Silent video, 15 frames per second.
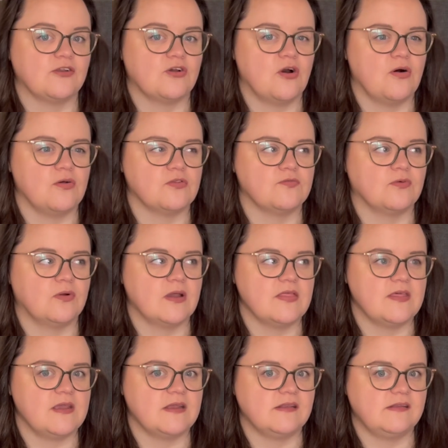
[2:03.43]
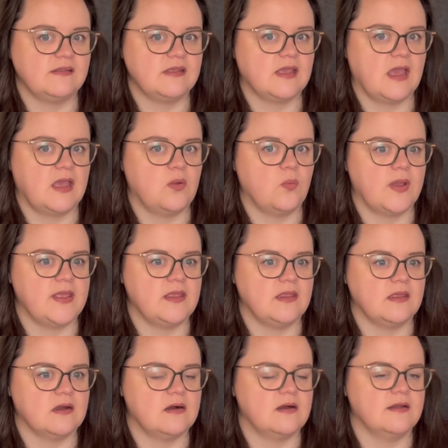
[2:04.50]
calls for, I think, DK weight
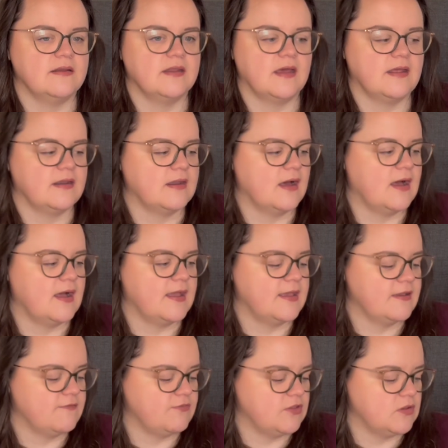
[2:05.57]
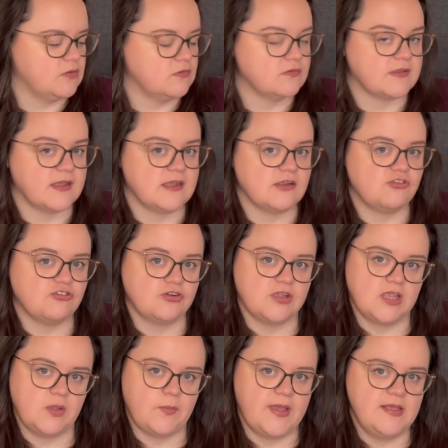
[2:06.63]
yarn, and I have used a
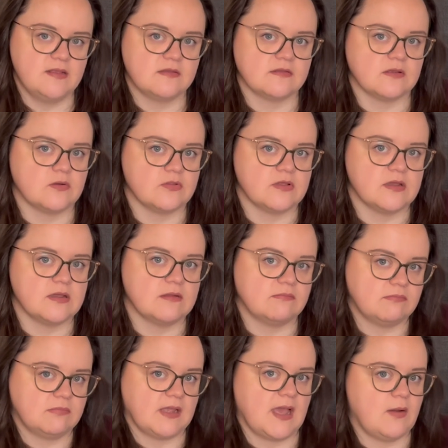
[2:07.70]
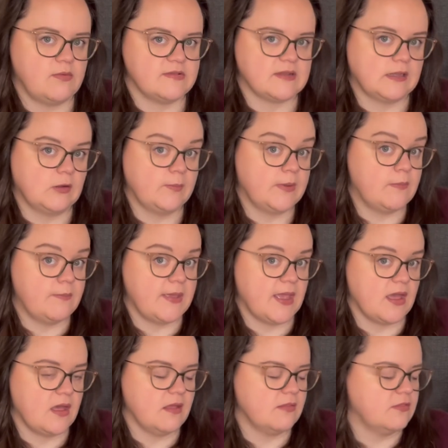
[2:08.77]
chunky weight, so the cow is a little bit
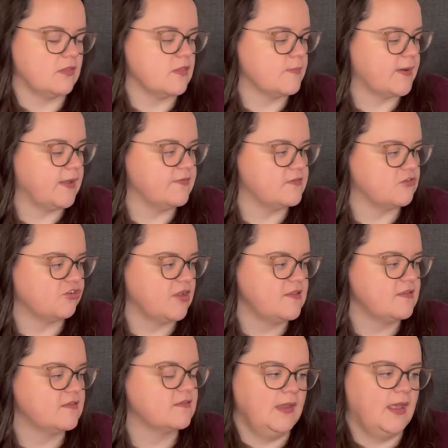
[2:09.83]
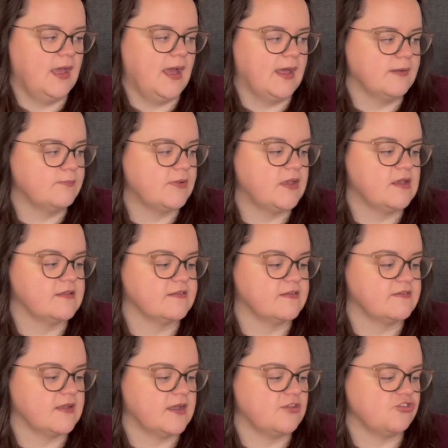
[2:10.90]
bigger than the pattern suggests. And because I
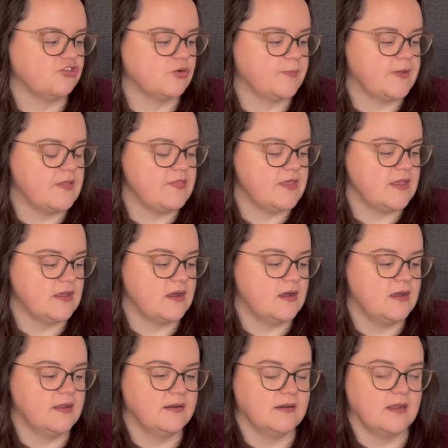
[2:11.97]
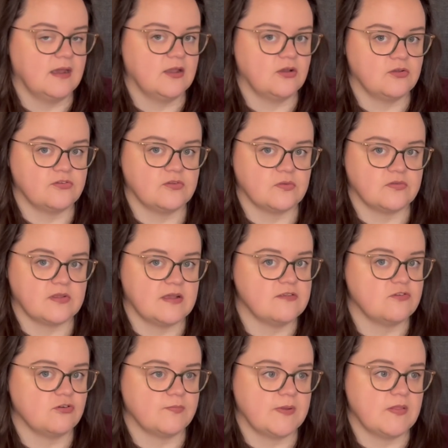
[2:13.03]
sized up in the yarn, I also sized
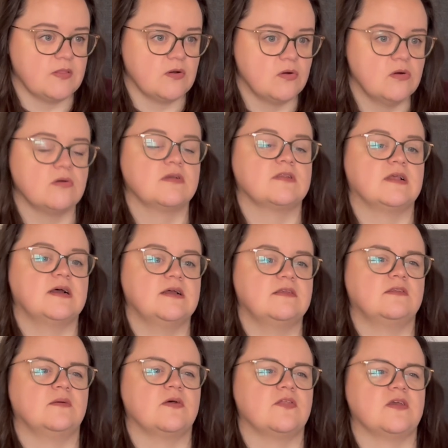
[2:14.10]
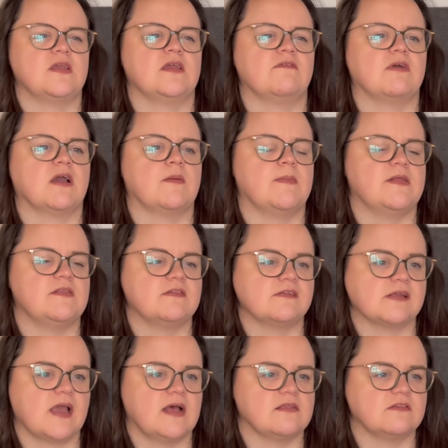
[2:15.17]
up in the hook size, so I think it recommends to
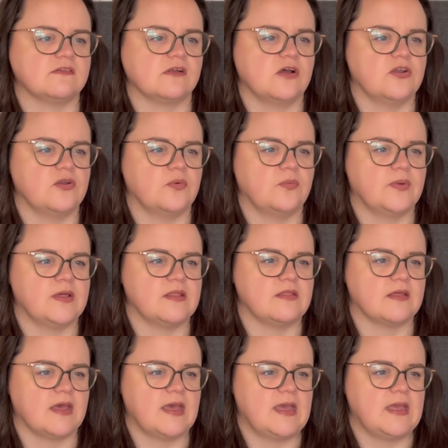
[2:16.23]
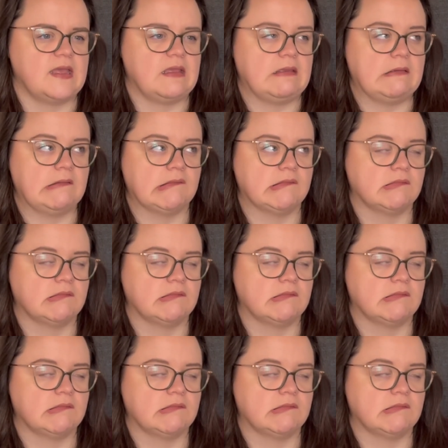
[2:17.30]
cast on with a